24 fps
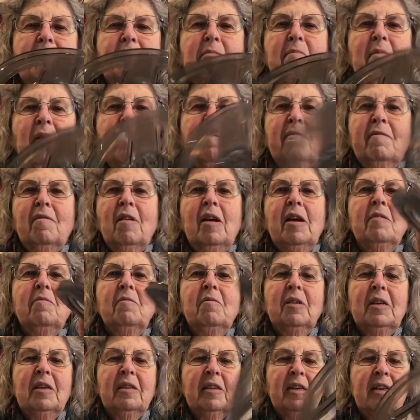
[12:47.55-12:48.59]
you might find
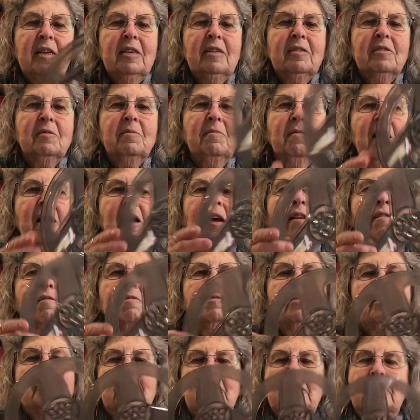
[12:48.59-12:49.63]
one of these
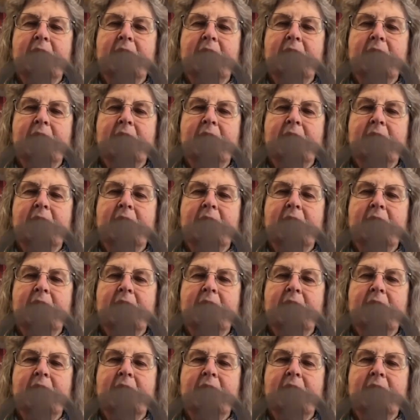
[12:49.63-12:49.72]
around.